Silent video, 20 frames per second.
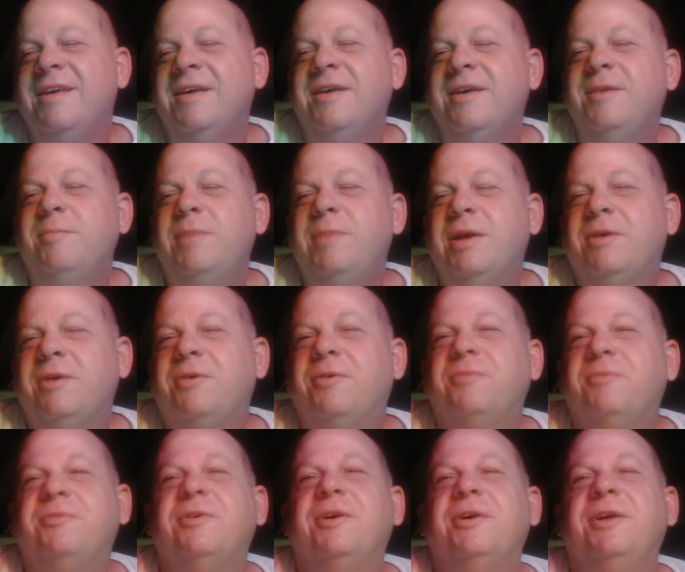Better
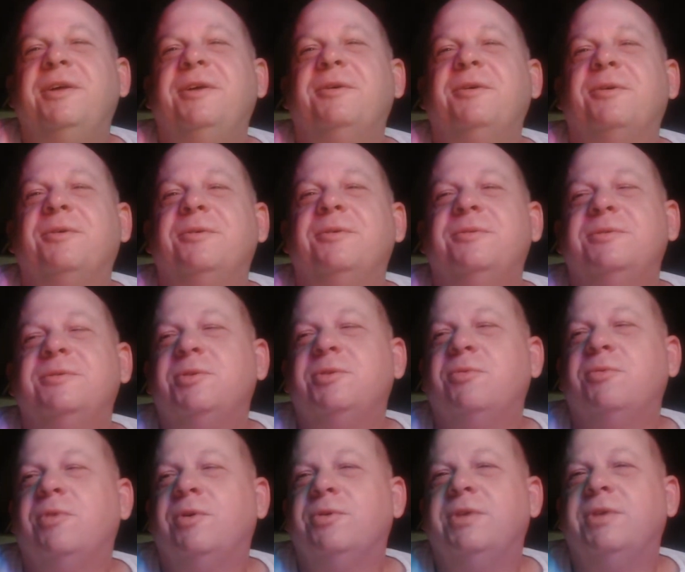hope for a hill to
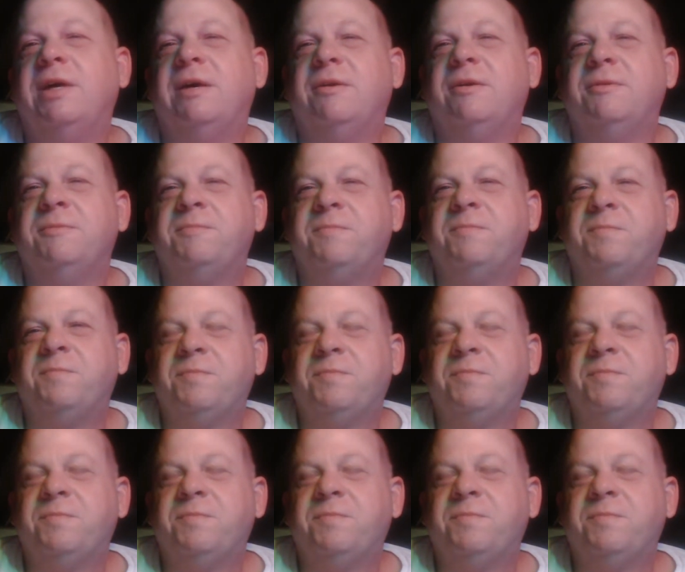roll down,